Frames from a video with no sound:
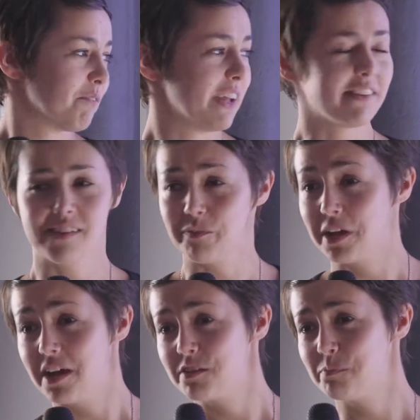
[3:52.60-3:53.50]
It's
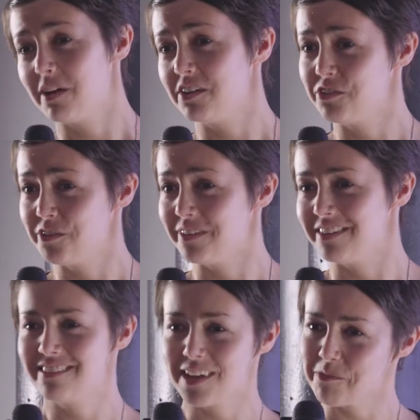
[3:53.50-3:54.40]
something I aspire to,
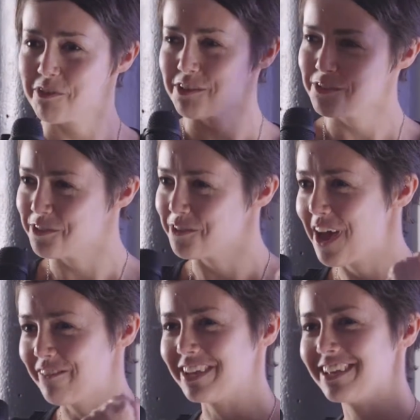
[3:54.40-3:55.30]
and damn Chris for
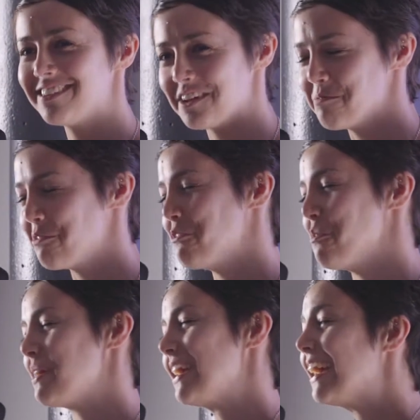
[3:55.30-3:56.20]
having done it
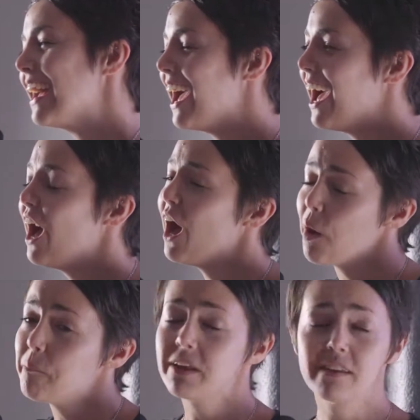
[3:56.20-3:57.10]
before me.
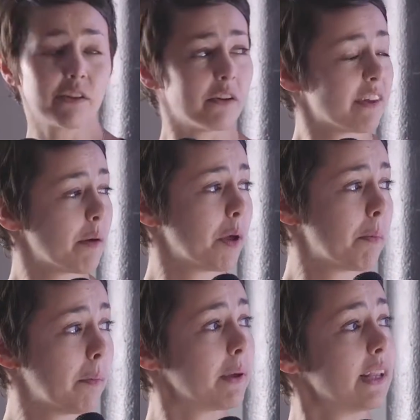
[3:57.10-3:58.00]
But as a Tableau
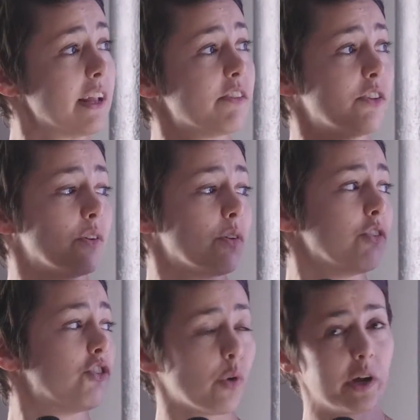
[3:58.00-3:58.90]
Public lets
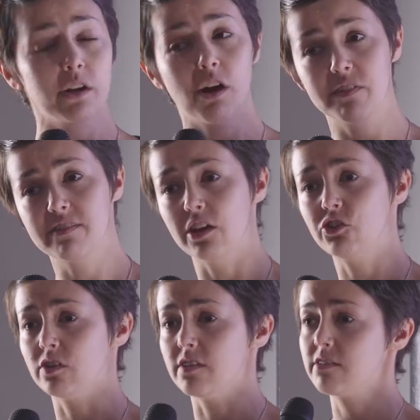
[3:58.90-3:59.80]
you join
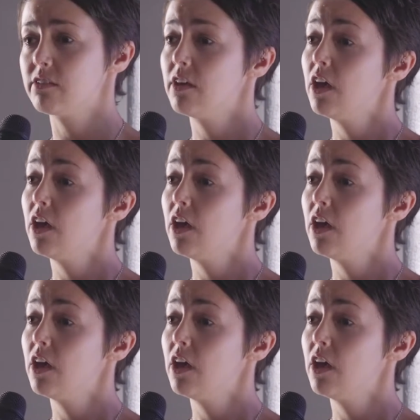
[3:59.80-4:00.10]
conversations